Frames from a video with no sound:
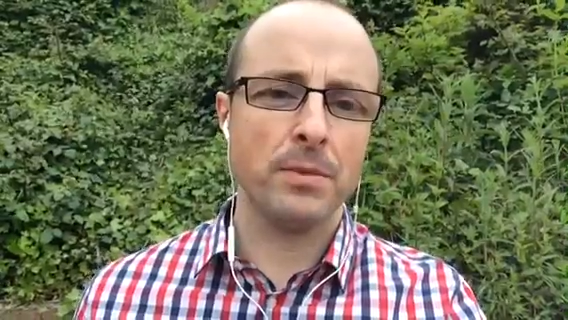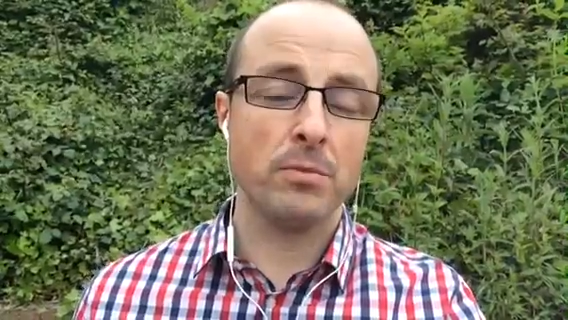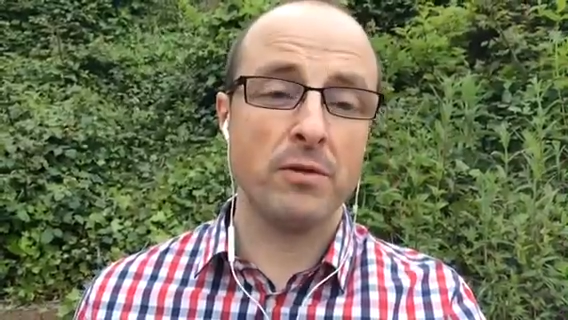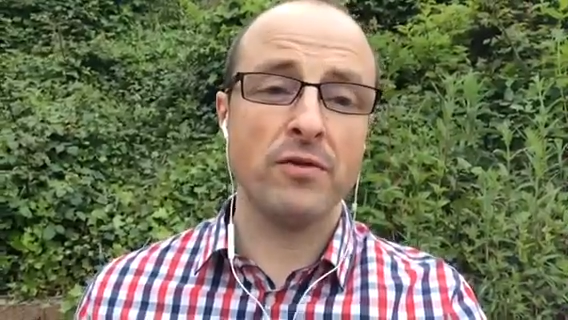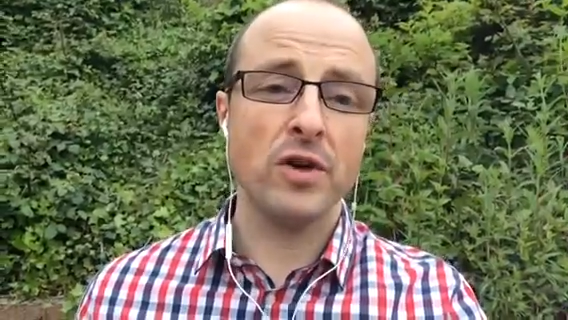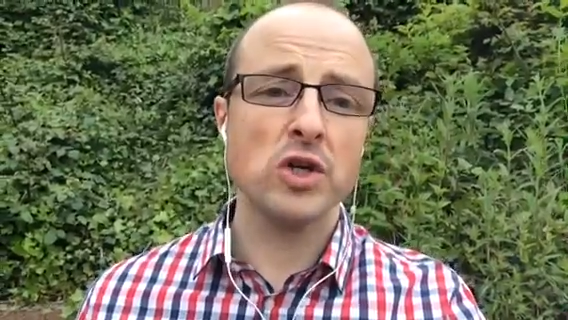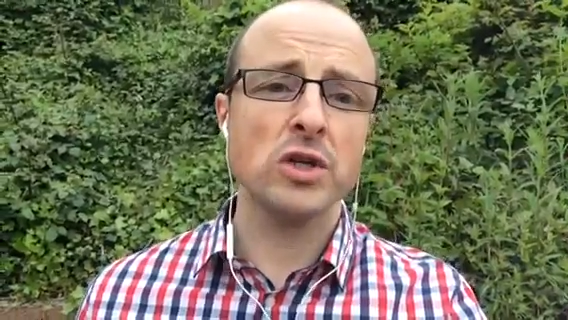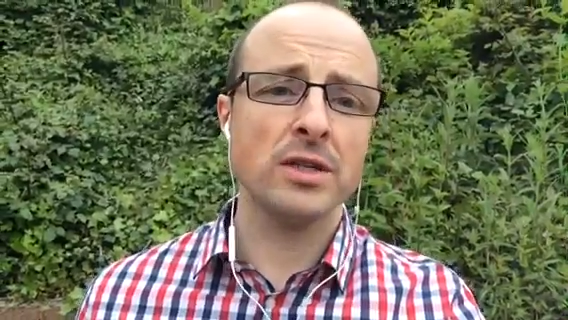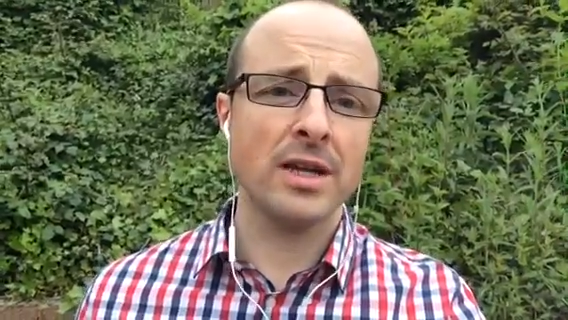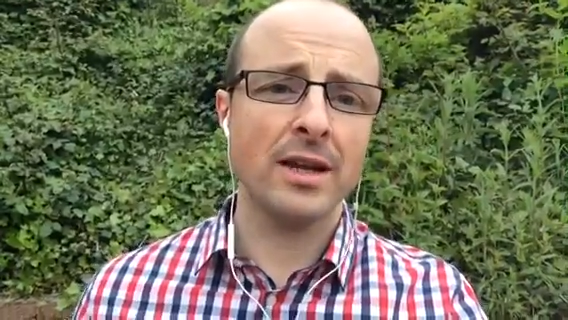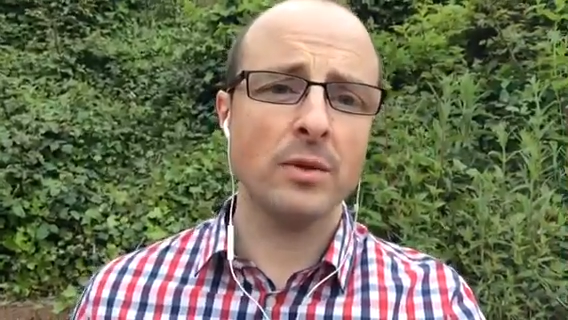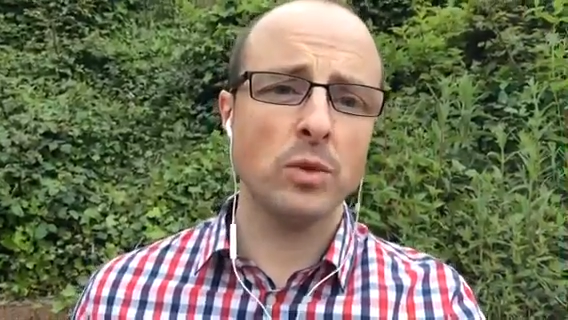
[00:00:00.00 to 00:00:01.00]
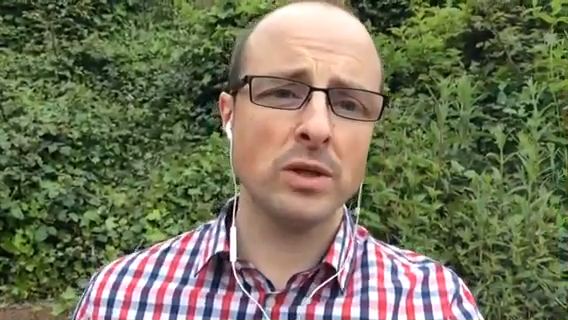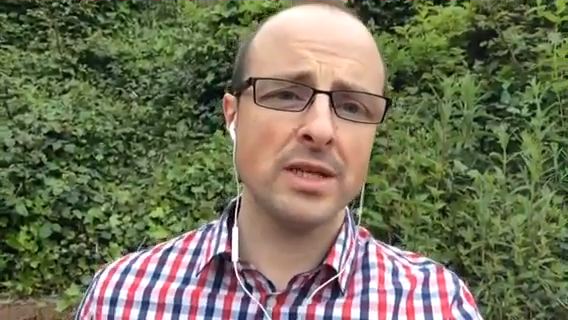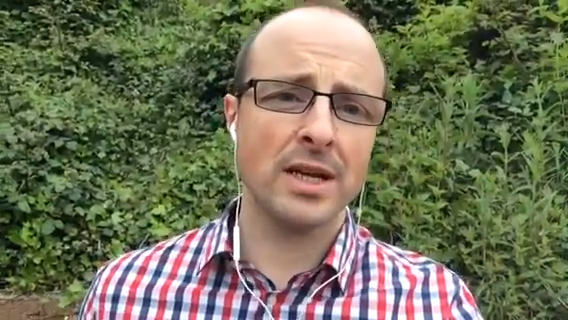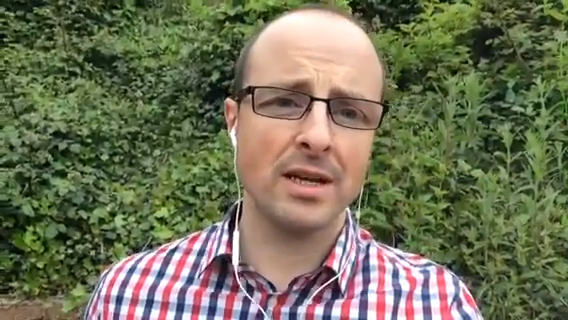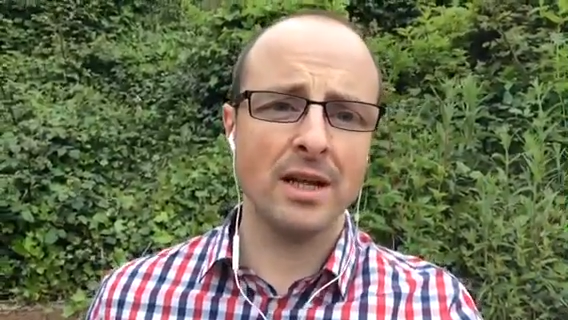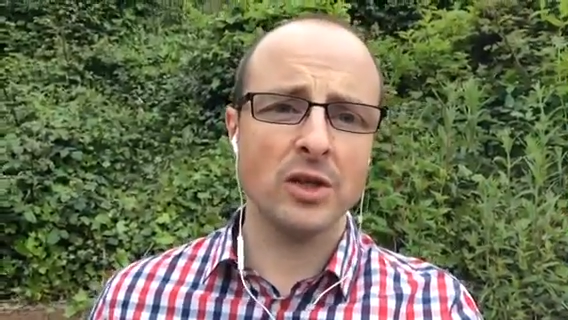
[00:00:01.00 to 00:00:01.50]
proficient in any one
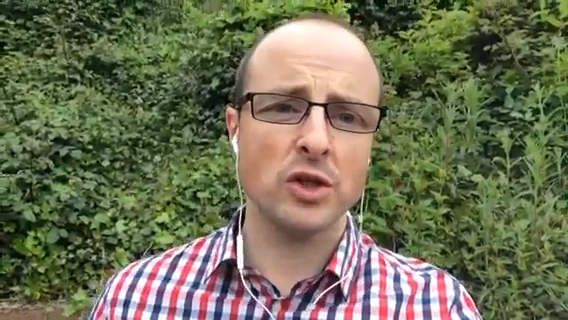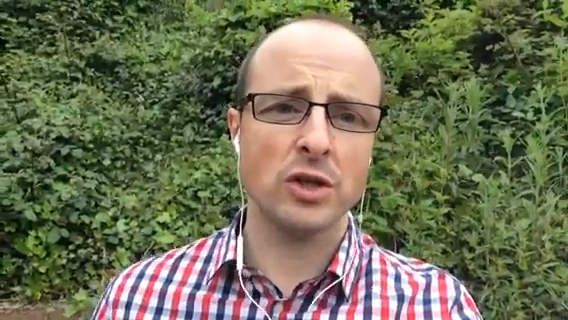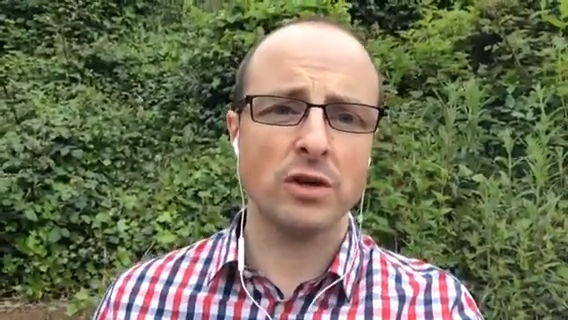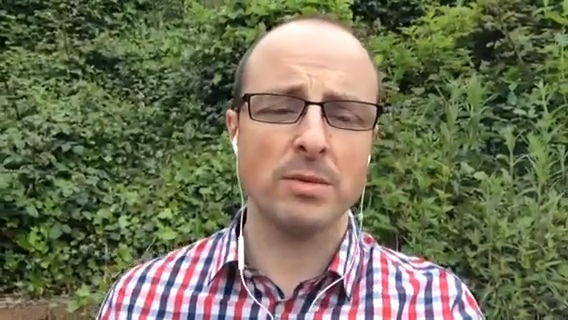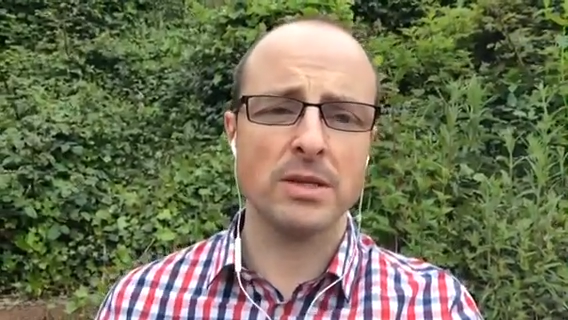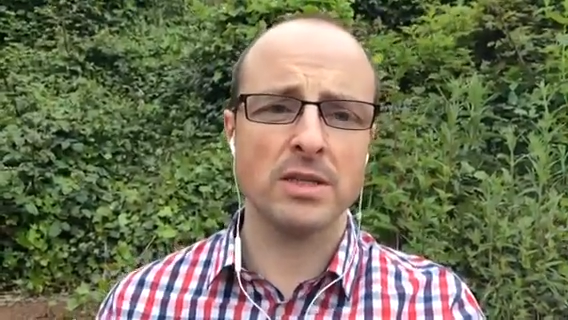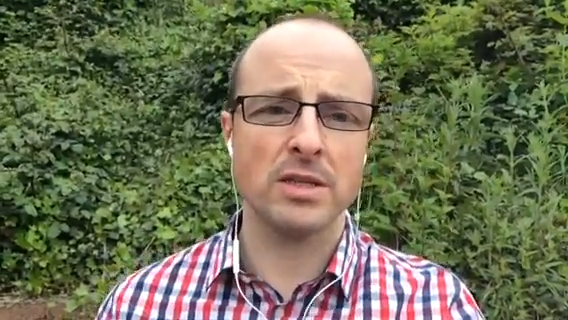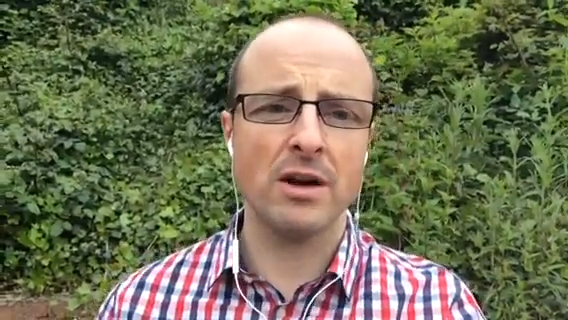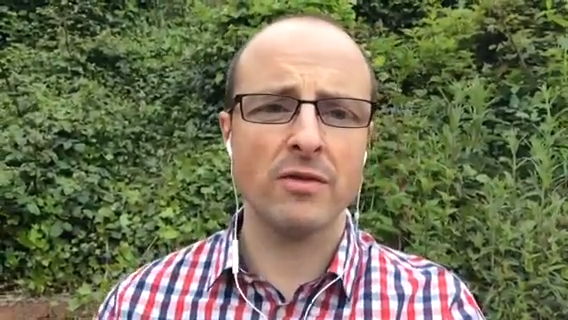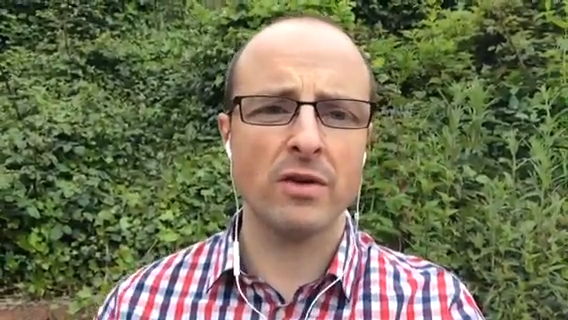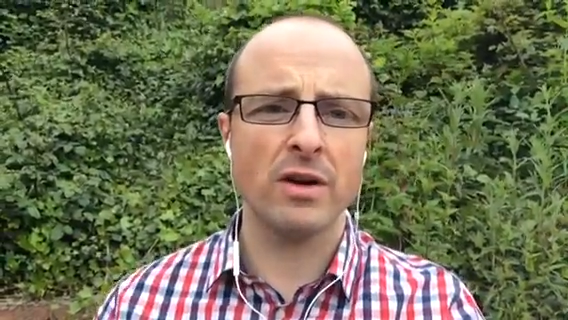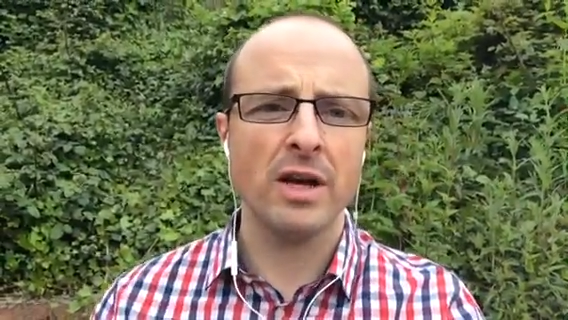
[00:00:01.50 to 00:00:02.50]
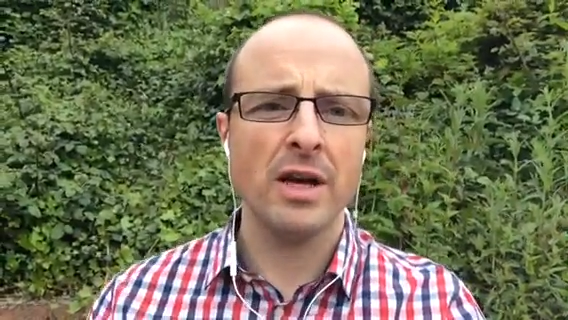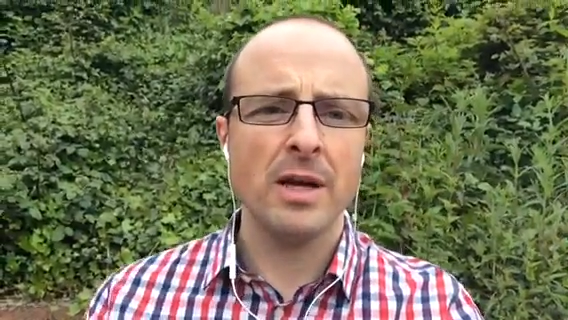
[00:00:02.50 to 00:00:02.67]
technology or piece of software,